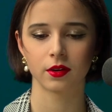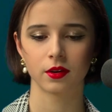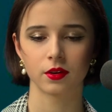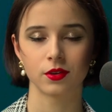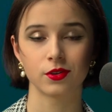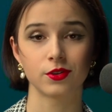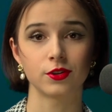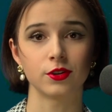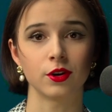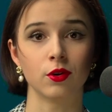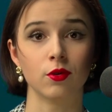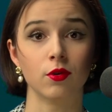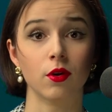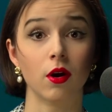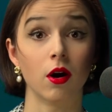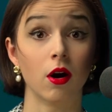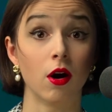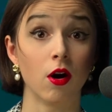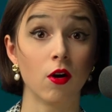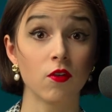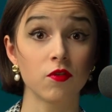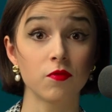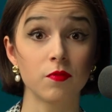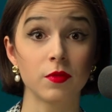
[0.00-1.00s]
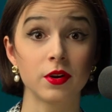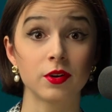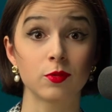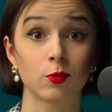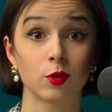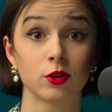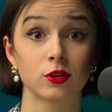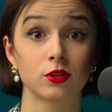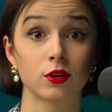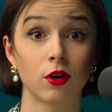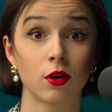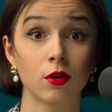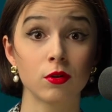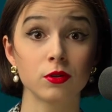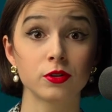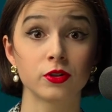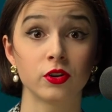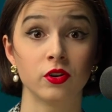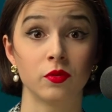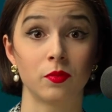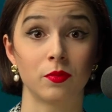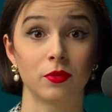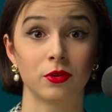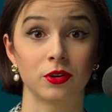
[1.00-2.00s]
So Hoffmann was
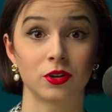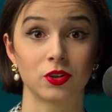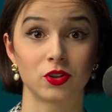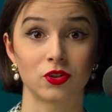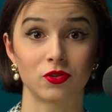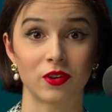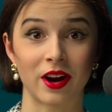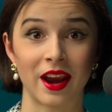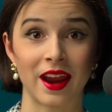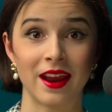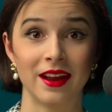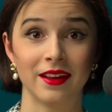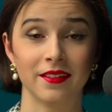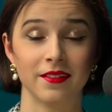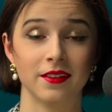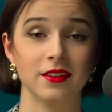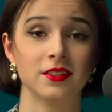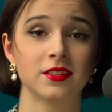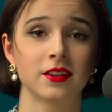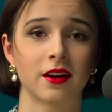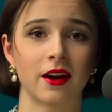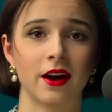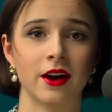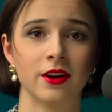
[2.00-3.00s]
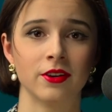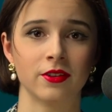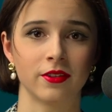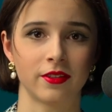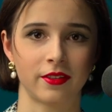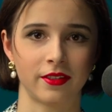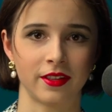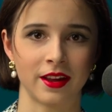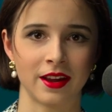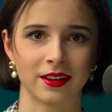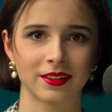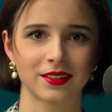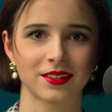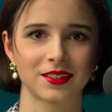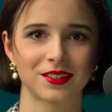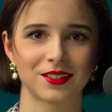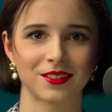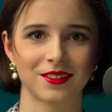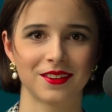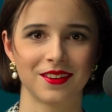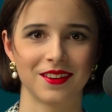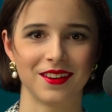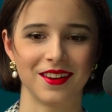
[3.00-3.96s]
also portraying this kind of things